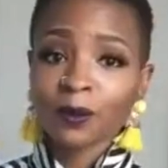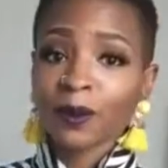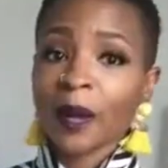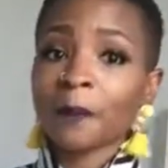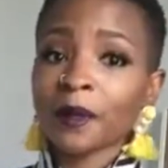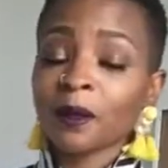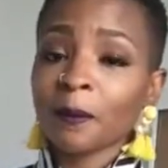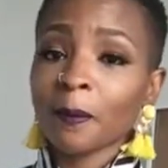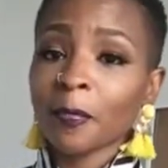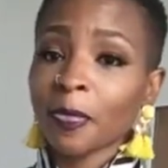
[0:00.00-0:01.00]
wrap
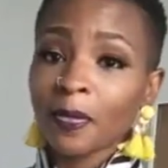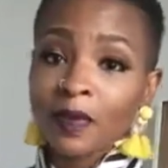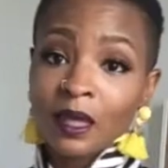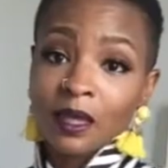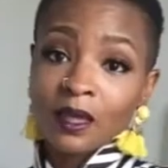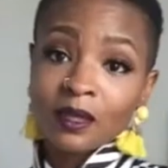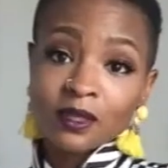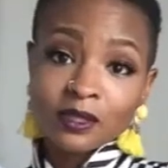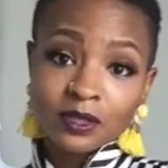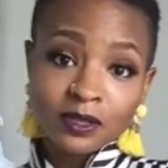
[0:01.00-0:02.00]
up,
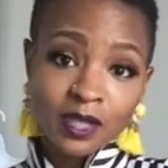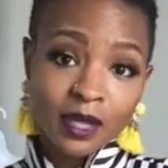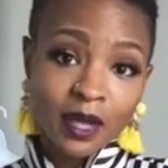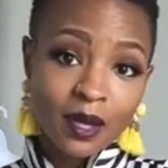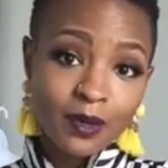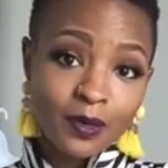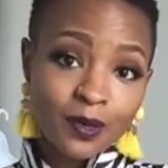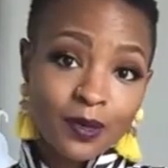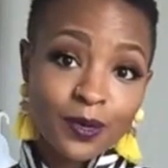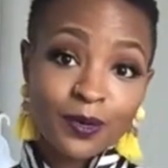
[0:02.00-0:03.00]
check out
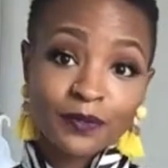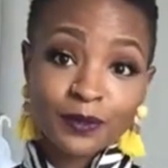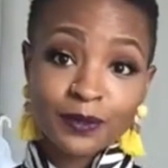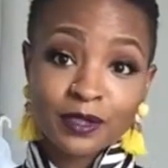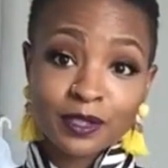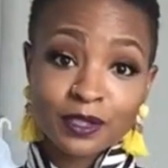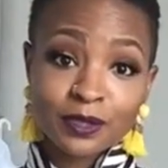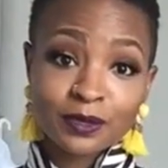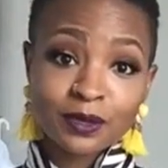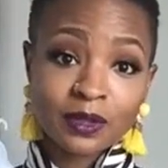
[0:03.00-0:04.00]
who influences
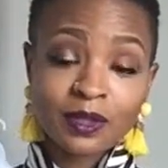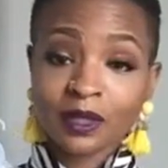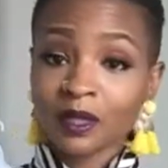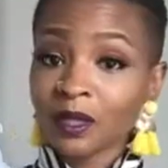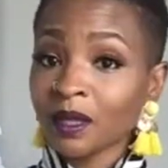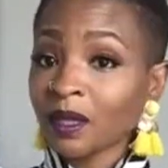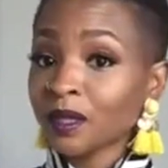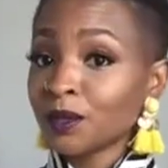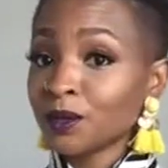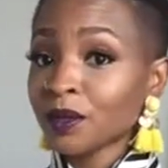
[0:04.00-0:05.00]
you.
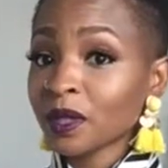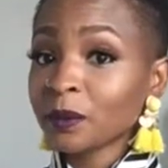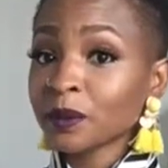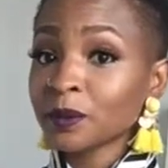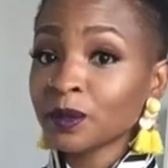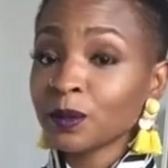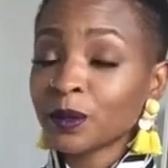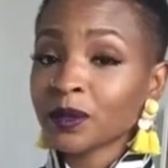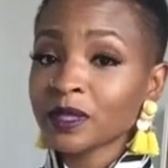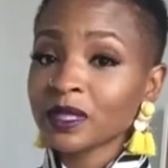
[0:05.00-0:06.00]
Do a couple of mood
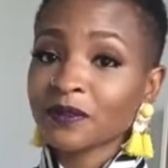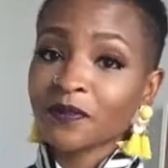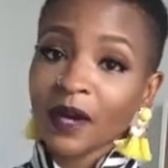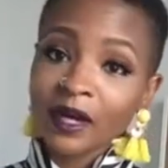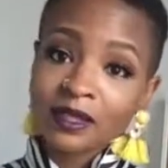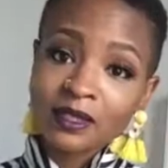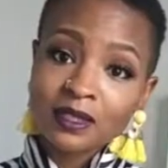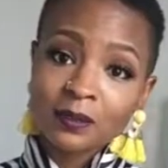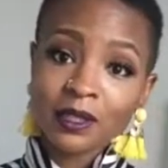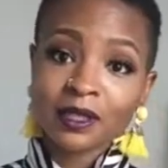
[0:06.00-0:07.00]
boards. Find the
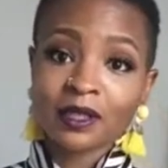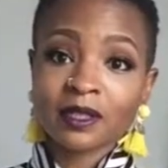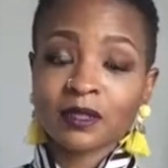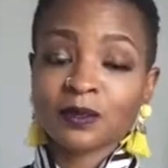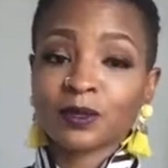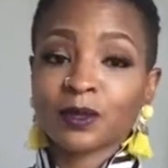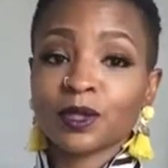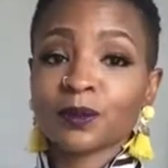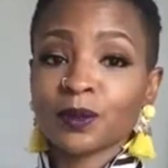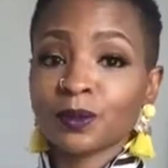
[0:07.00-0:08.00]
similarities between
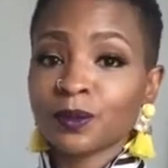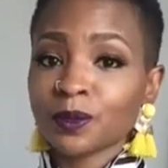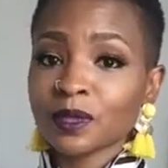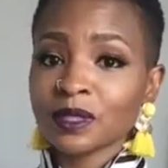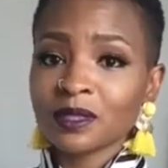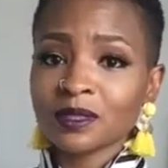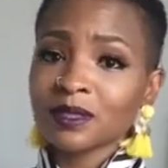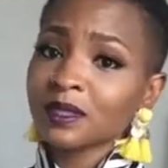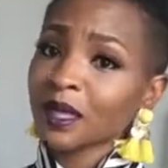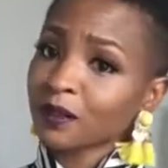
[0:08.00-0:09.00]
your mood boards.
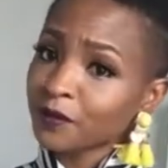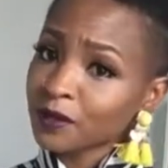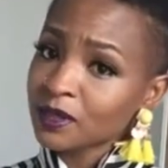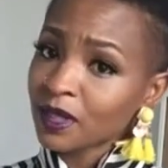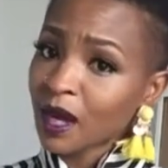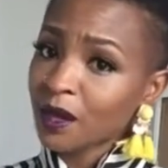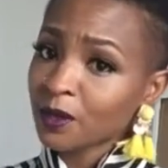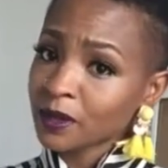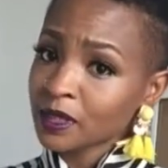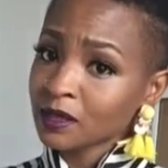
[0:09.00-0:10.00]
Take a few style
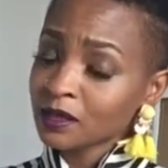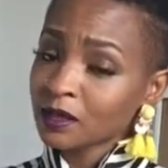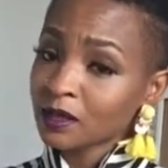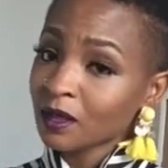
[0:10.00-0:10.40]
quizzes.